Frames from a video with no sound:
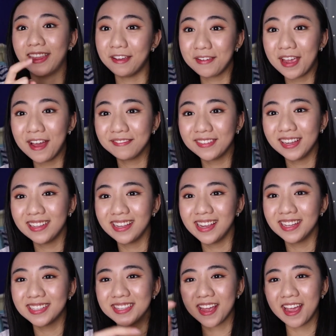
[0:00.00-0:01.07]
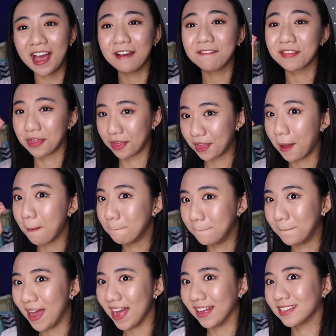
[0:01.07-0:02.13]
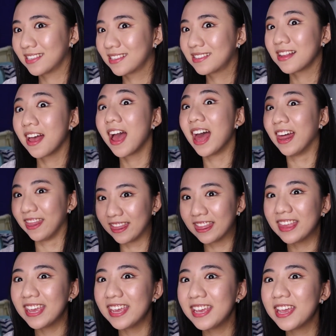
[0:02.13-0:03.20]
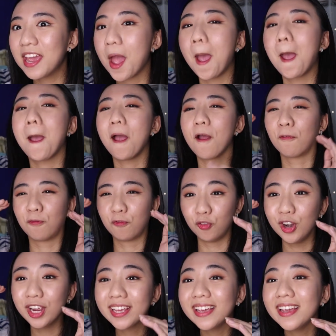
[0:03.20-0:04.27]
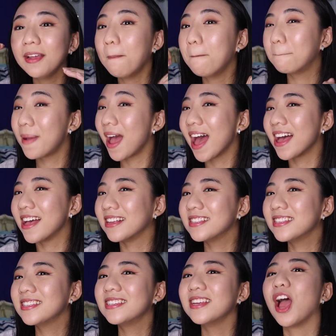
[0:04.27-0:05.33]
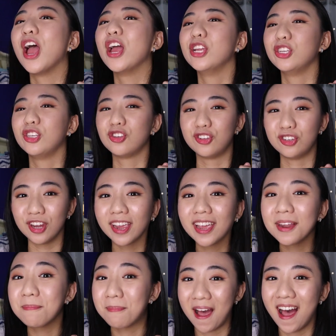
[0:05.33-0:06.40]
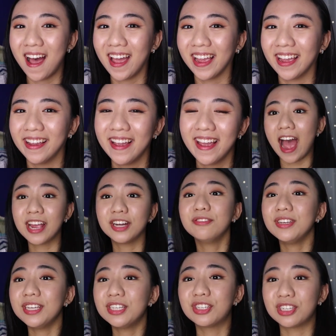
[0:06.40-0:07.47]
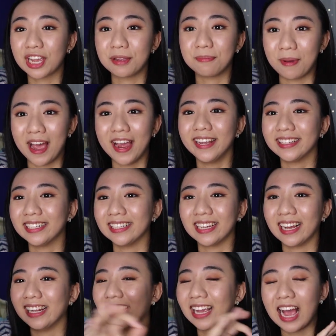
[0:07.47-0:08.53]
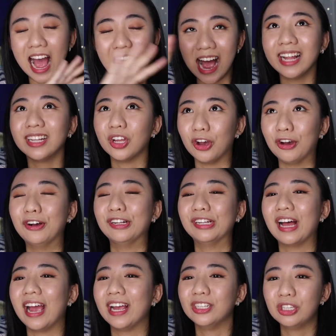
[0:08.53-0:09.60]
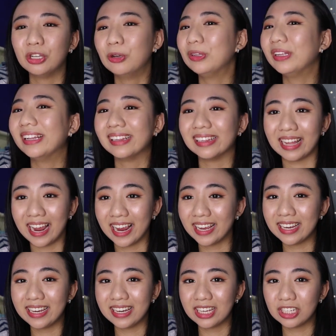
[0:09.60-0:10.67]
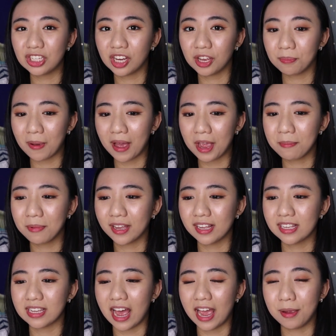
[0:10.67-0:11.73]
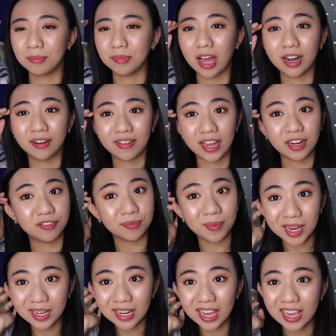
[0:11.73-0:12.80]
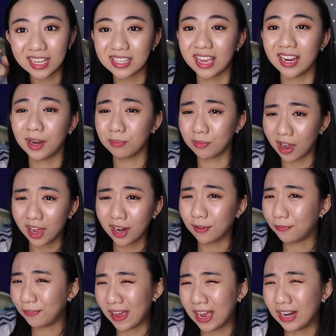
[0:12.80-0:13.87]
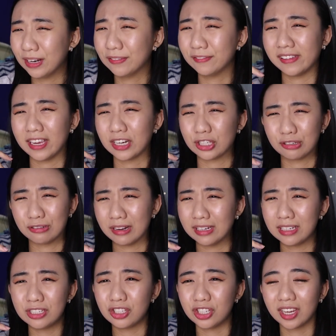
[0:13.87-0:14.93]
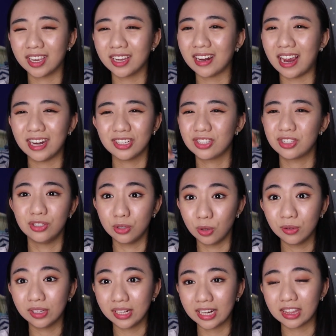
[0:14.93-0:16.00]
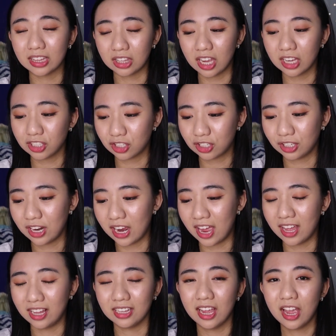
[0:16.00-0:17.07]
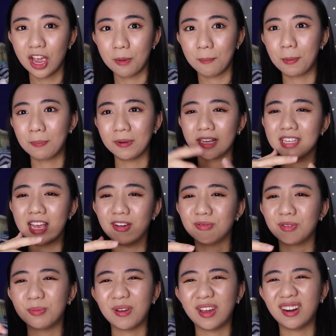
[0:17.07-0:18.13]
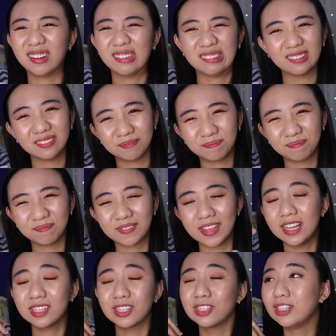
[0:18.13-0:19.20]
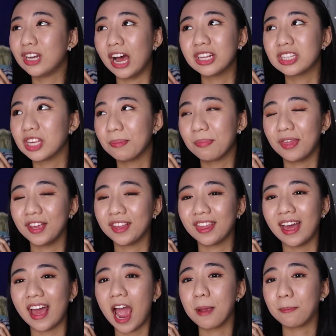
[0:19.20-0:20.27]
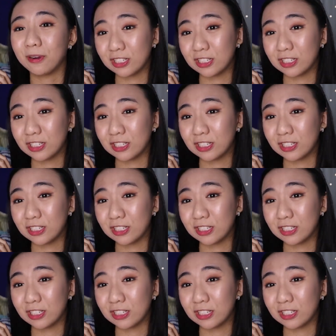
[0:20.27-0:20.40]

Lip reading: Then we have Daily Eats. They have the best, the freaking best chicken pie. I don't eat chicken pie talaga, like at all. I don't like eating chicken pie because I am not a fan of mayonnaise and I'm not a fan of like shredded chicken. I just don't like the texture and pag pinagsama mo parang it's not something that I